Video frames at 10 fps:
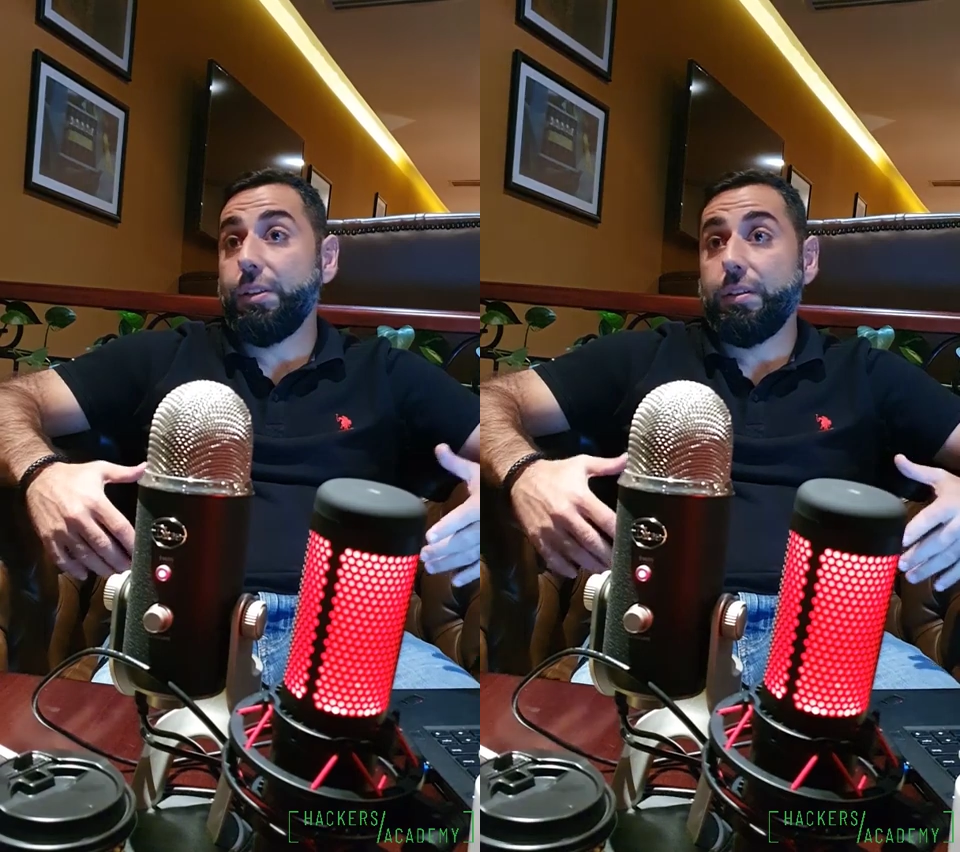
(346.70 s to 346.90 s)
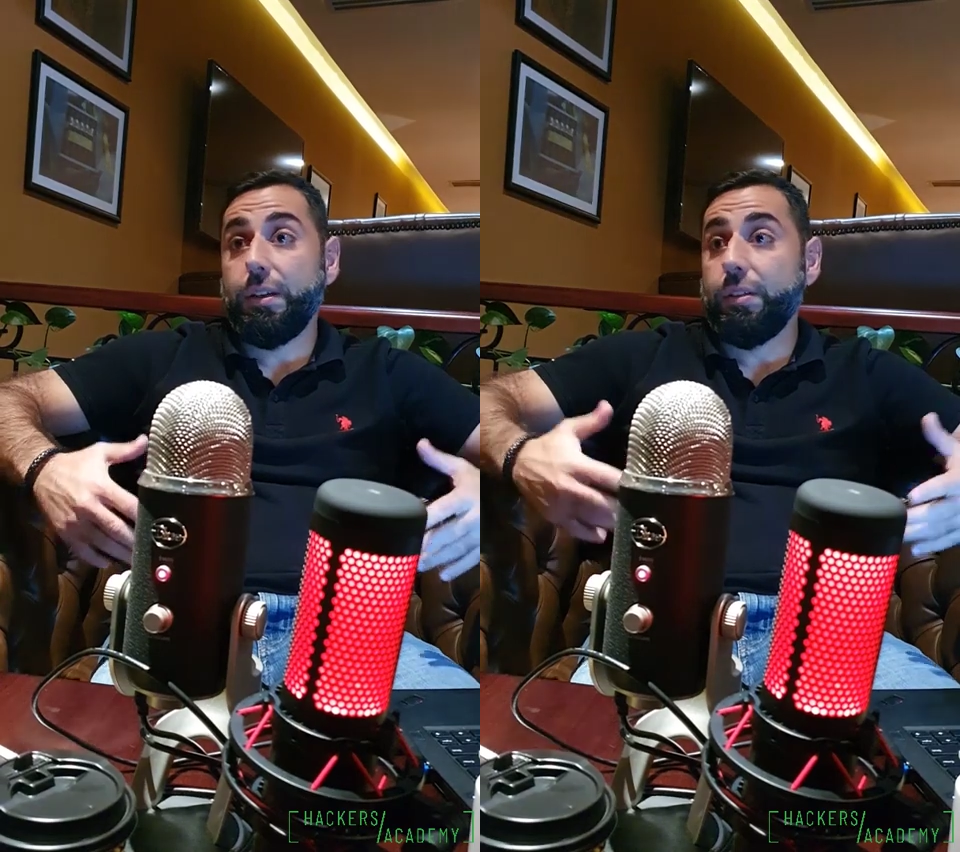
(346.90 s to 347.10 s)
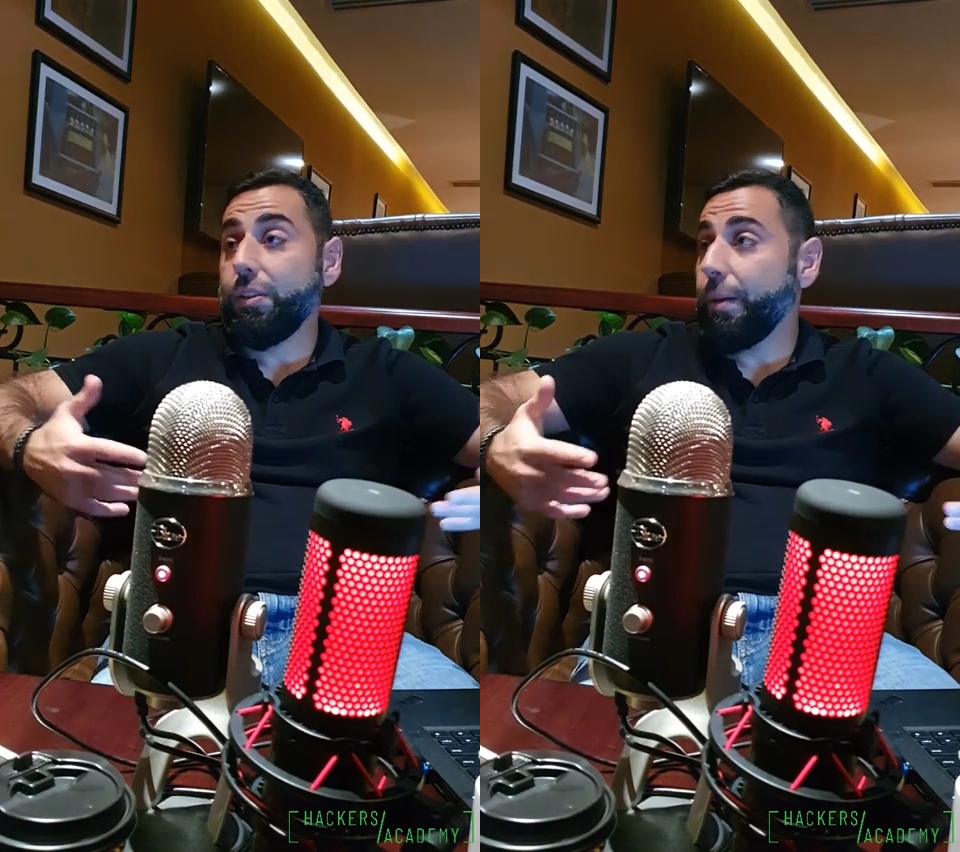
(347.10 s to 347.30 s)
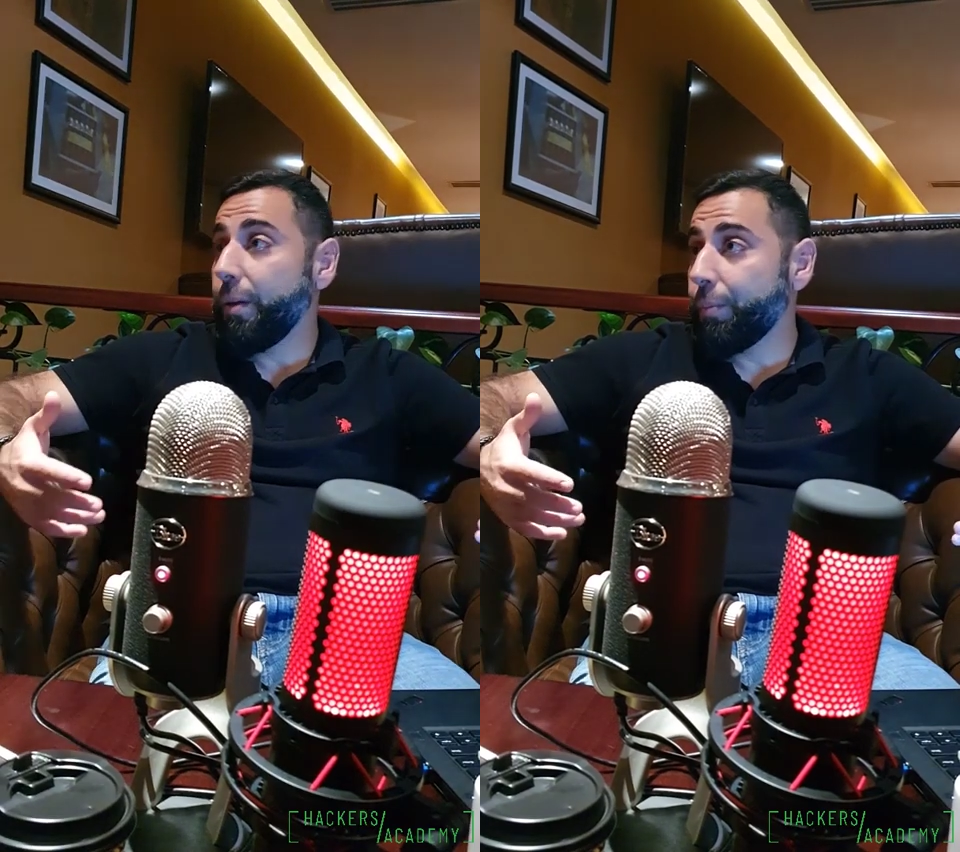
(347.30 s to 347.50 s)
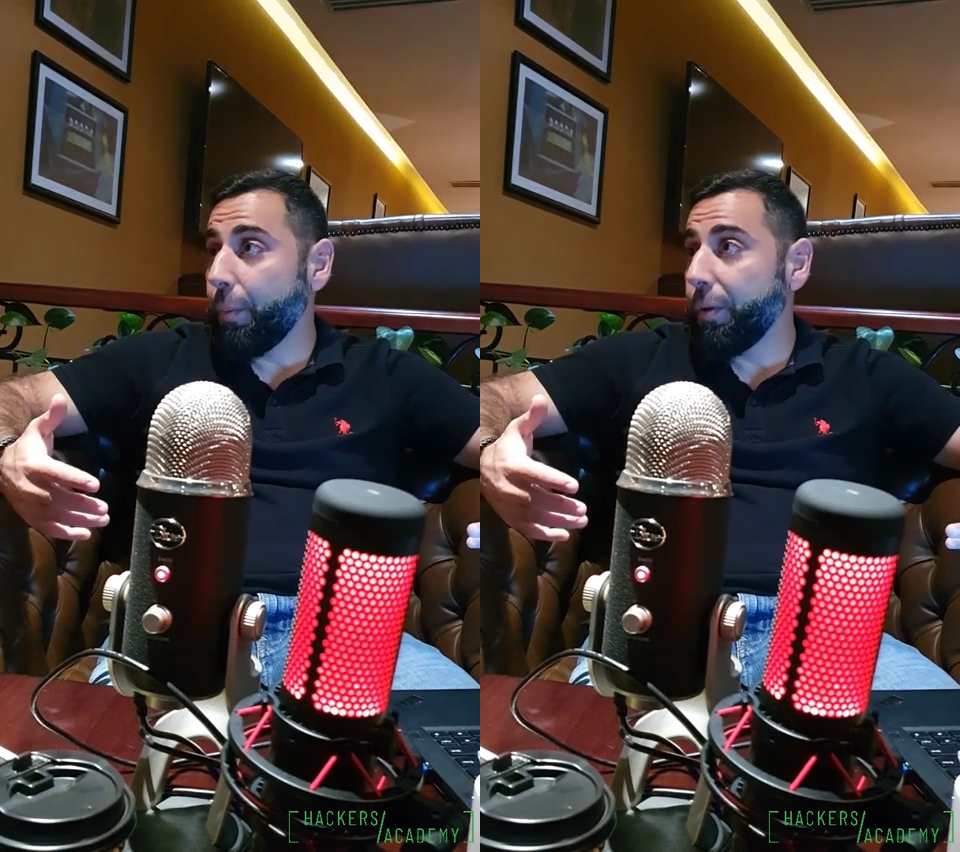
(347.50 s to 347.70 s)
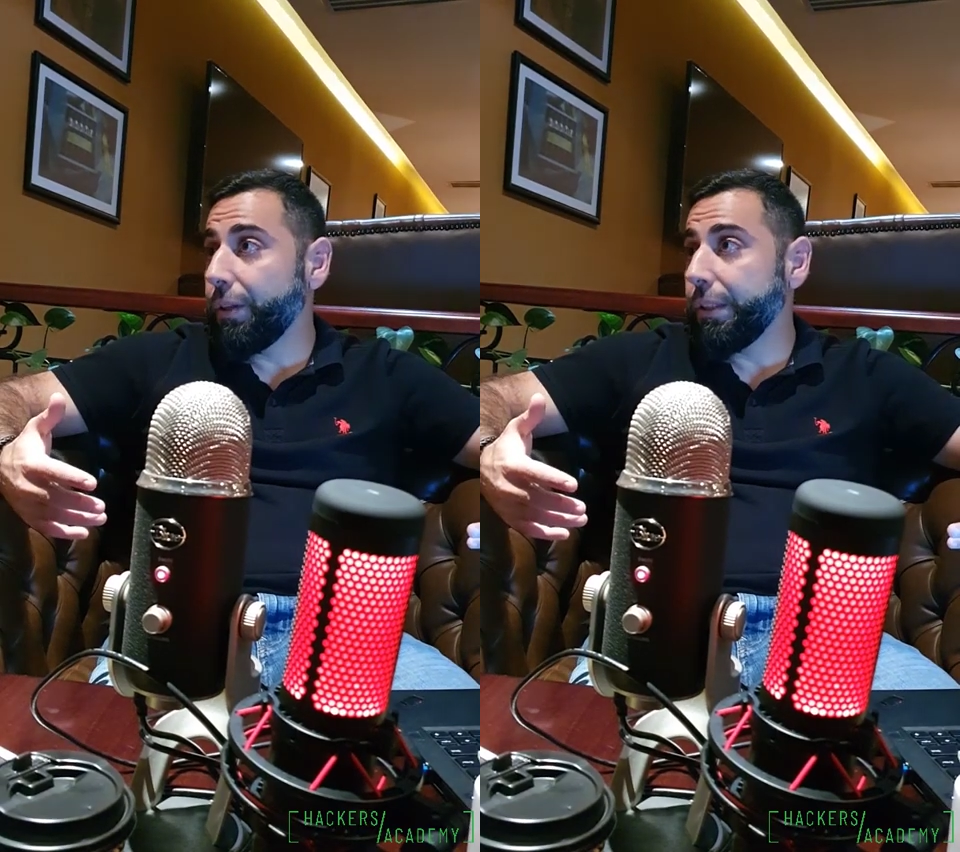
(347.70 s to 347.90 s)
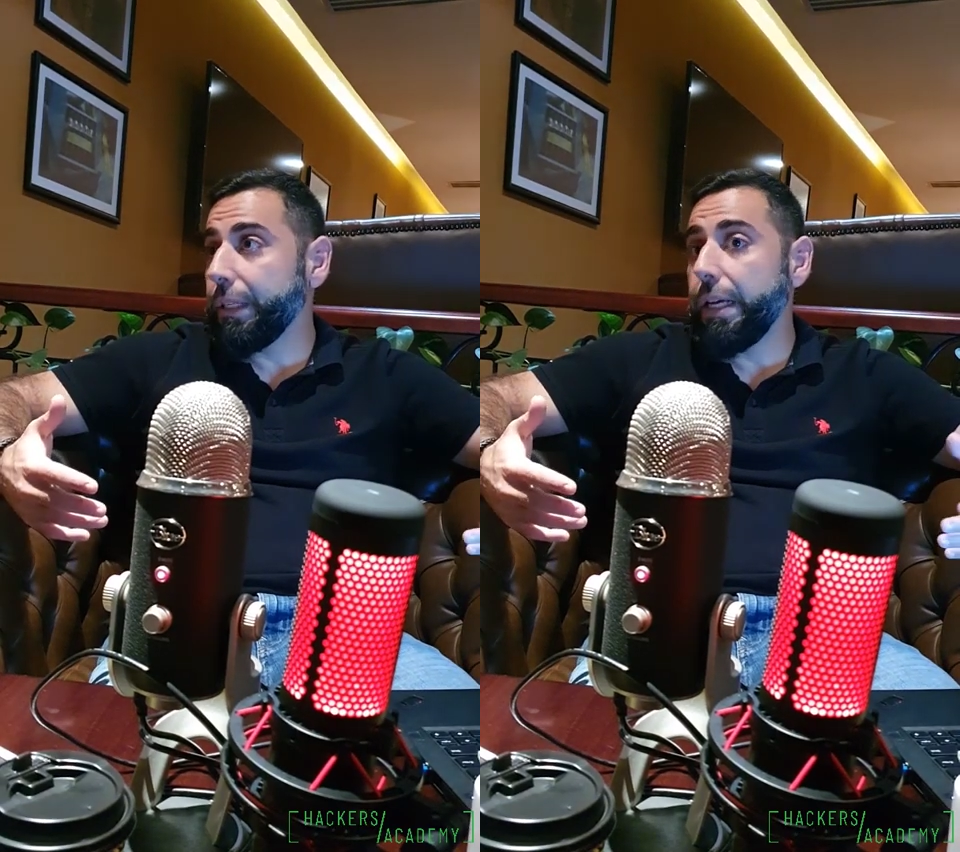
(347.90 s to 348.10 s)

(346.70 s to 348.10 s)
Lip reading: is extremely popular,